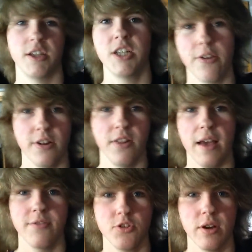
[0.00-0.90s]
like charity
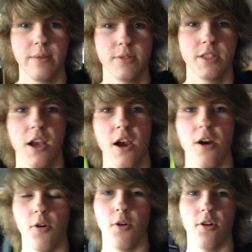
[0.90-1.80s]
live streams
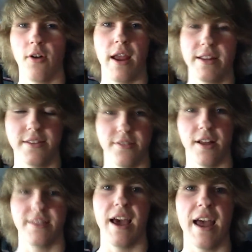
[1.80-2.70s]
or anything
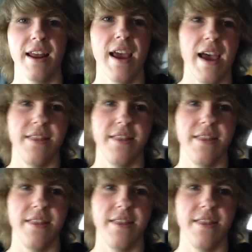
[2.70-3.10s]
like that.